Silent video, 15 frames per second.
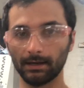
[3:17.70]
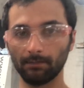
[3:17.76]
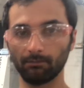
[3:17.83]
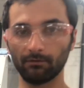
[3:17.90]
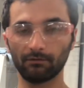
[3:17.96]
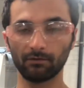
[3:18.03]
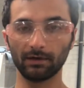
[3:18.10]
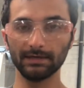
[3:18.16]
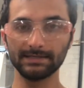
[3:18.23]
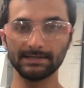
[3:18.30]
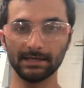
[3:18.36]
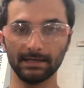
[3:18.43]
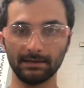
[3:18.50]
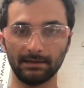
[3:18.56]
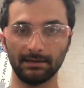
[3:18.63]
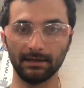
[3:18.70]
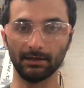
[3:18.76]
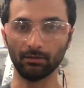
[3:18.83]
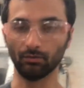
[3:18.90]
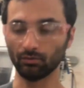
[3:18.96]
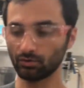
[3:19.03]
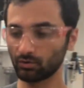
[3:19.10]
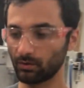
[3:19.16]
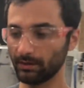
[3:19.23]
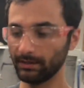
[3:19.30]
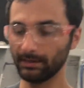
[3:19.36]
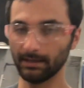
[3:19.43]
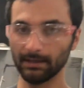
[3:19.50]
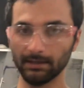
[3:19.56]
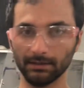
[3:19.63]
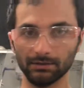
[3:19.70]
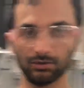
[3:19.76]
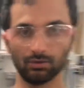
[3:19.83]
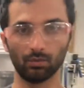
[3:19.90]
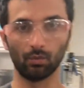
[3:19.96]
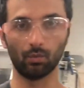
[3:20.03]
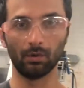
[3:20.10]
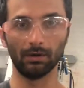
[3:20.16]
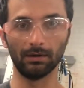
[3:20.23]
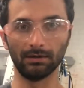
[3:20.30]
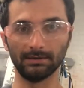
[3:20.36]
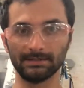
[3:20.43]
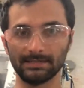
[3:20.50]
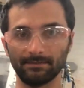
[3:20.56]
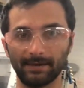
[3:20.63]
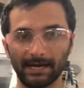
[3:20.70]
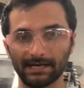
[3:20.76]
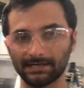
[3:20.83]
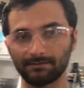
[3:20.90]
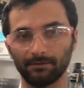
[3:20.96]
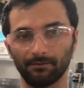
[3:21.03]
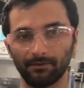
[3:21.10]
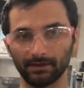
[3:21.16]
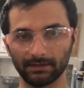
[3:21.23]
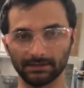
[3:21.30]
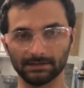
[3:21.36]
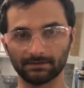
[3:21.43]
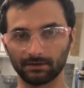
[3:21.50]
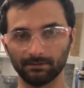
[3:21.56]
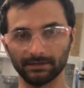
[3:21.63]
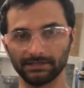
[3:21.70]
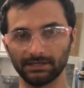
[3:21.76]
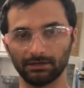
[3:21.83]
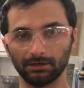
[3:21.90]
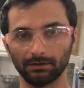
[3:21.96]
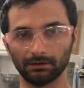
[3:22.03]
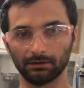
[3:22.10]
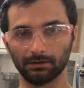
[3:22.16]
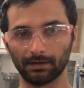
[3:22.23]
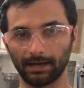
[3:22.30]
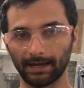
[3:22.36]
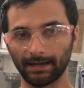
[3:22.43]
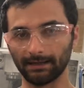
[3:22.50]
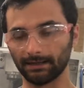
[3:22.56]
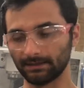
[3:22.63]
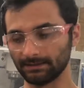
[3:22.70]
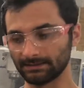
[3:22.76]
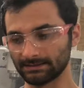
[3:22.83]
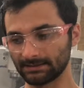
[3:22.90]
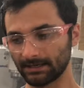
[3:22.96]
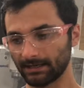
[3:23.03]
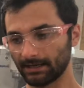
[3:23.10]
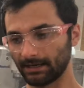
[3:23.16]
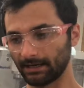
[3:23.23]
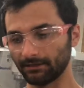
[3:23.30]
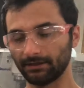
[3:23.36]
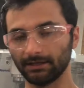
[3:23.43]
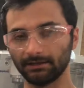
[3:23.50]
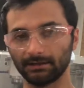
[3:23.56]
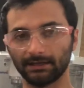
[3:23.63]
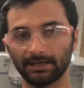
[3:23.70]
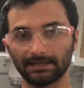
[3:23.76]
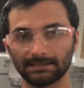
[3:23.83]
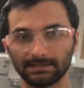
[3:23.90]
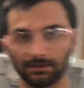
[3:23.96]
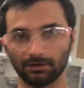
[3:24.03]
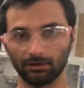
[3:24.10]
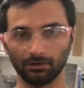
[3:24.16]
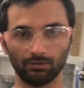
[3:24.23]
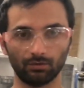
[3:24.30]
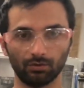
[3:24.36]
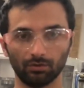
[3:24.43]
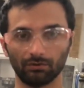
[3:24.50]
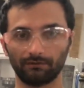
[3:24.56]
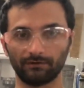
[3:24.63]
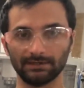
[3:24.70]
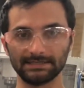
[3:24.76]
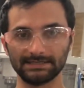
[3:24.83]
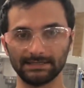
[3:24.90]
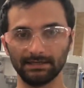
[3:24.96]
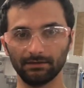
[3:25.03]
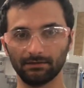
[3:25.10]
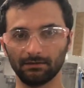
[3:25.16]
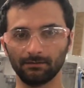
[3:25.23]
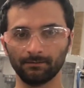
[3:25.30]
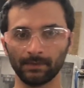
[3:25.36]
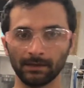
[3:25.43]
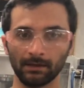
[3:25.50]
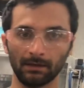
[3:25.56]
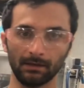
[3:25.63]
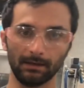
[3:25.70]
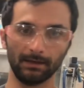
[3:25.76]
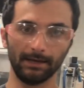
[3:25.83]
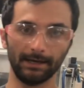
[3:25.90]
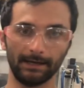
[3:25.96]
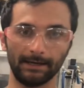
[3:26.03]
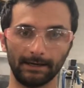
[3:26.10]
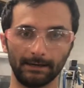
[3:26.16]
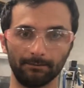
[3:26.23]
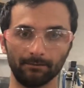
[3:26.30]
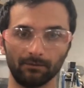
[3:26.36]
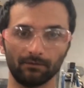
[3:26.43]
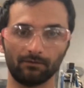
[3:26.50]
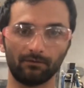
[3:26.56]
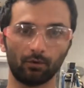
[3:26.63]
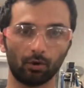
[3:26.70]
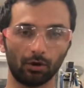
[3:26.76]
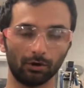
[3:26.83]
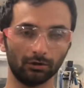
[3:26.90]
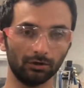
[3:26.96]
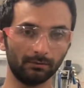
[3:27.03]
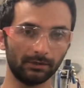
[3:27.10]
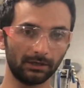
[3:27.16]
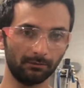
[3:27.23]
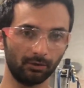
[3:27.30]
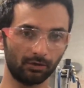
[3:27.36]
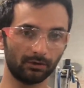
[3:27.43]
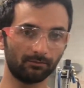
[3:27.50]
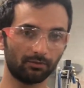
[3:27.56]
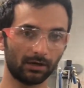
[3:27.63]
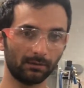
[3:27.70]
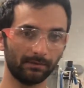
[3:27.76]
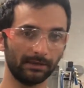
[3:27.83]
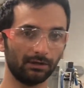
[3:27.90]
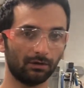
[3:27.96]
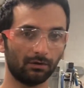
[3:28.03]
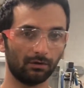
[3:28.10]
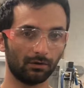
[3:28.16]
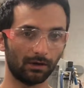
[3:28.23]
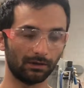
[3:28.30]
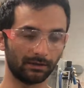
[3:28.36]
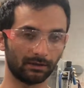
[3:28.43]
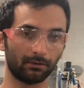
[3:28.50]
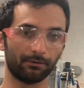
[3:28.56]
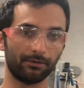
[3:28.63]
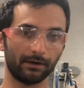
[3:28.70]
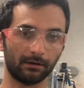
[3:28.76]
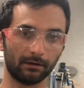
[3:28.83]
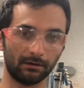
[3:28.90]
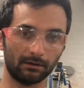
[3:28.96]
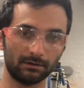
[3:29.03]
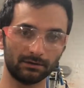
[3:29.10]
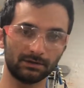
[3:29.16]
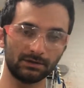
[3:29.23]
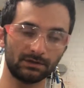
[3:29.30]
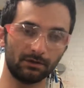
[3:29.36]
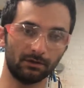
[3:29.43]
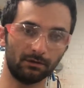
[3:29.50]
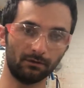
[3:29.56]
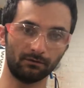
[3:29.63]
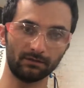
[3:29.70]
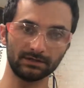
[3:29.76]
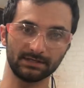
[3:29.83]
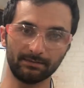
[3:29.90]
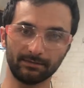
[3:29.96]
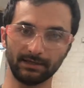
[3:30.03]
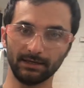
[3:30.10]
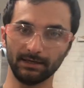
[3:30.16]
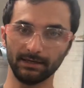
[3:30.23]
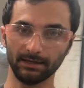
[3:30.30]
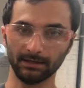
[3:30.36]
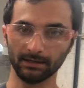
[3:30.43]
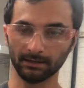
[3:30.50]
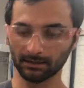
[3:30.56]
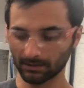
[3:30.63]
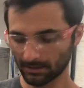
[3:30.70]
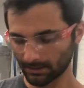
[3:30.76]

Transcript: Before I said that 20 gauge was the maximum thickness for material, and I think that that's a good rule for steel. For aluminum, you can probably go a little thicker. So for something